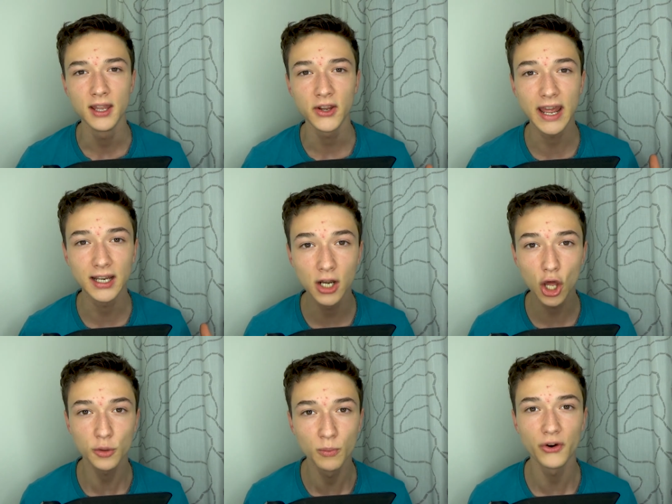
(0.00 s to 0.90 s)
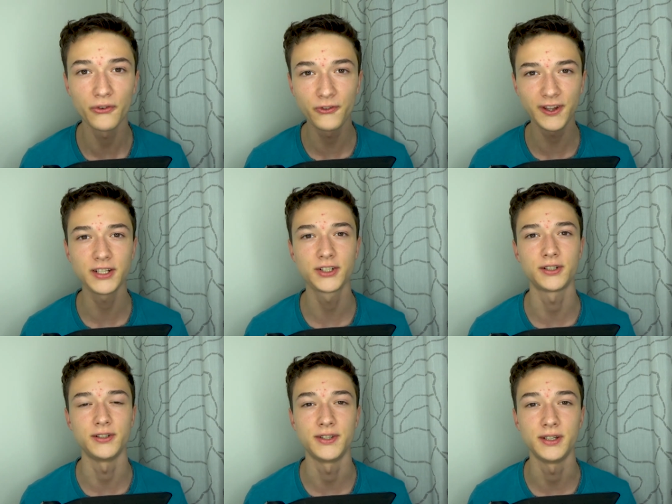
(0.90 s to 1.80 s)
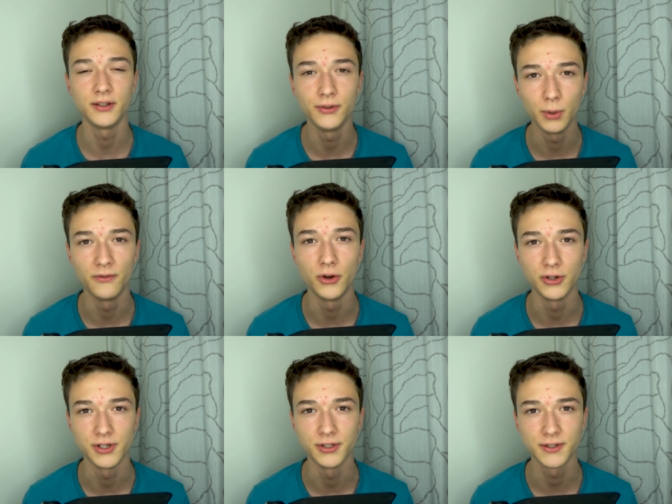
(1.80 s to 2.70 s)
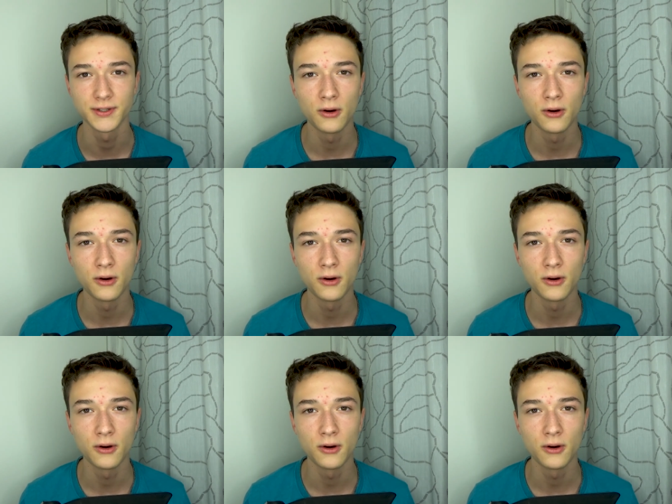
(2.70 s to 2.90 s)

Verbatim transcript: you get a lot more features in the newer versions.